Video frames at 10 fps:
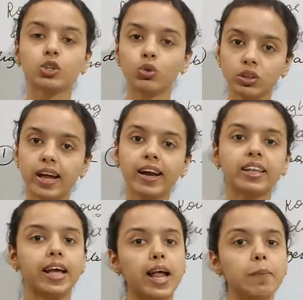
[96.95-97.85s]
so that
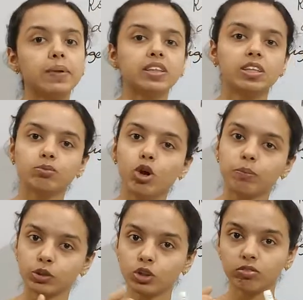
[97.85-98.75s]
they help in the
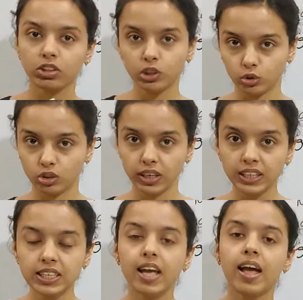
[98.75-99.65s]
absorption of the nutrients